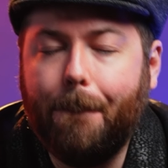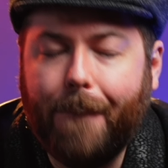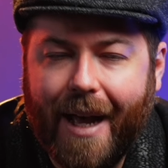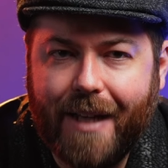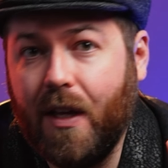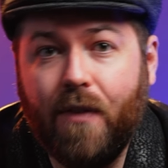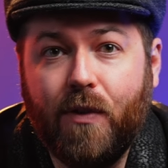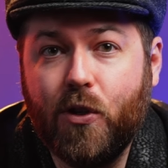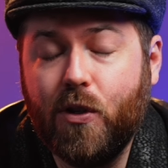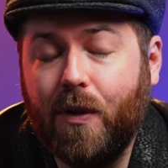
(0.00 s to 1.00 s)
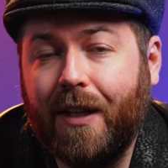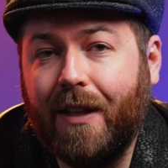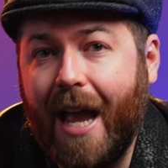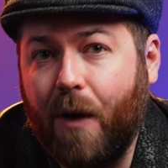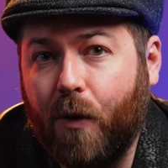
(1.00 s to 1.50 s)
But if you're shooting in
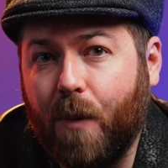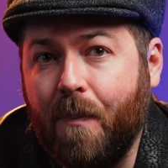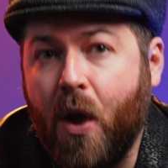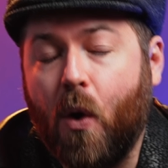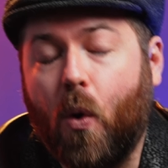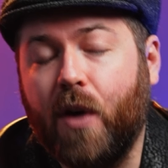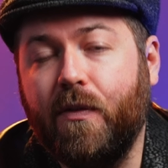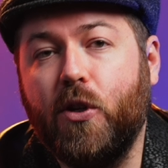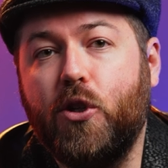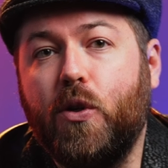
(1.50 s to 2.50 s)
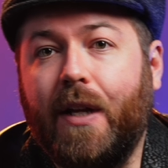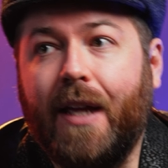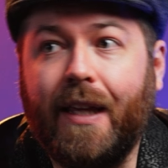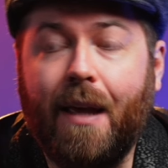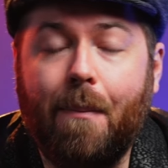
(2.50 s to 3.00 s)
Lightroom, or if you're shooting
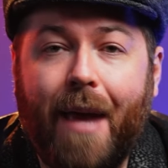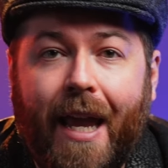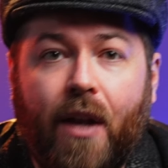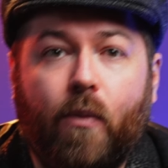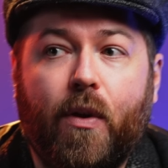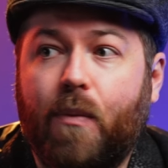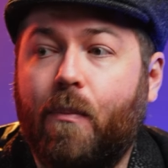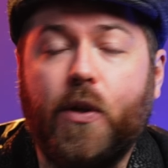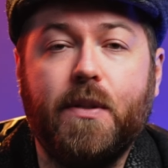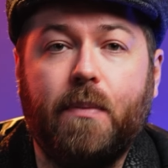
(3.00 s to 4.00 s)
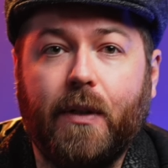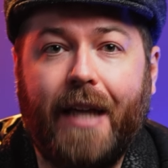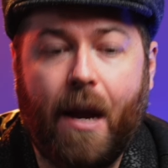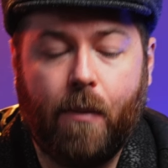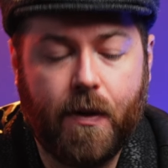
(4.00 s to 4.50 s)
a campaign with multiple
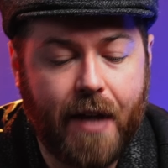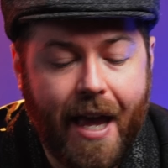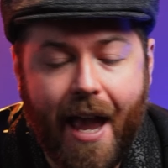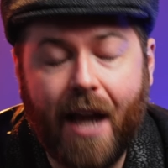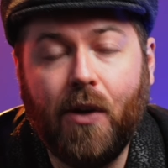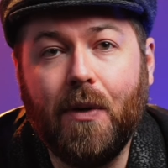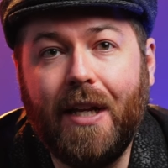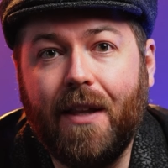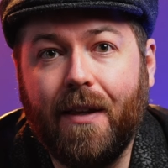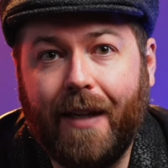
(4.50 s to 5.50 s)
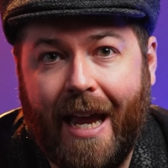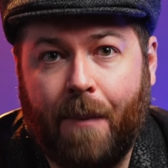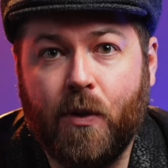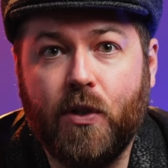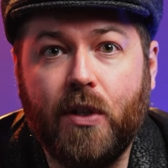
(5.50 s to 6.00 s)
cameras and you need the
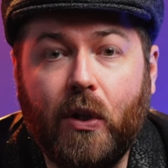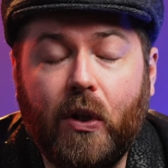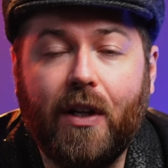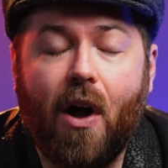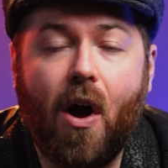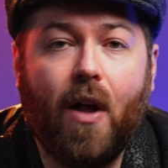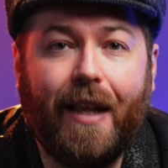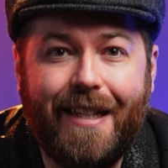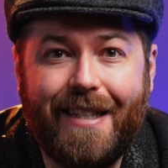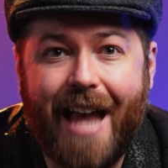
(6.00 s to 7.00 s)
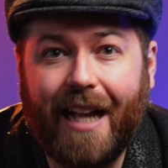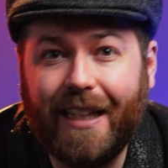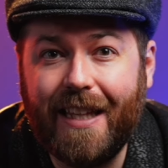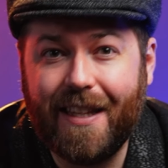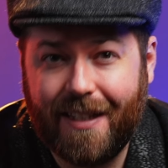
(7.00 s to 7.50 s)
cameras to look all
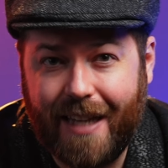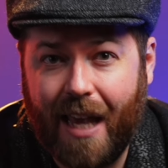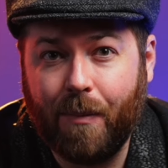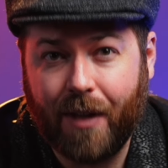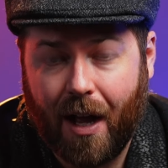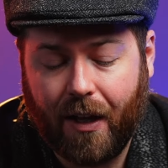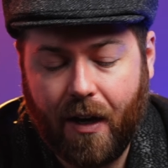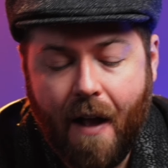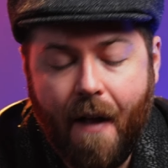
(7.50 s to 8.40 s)
exactly the same color,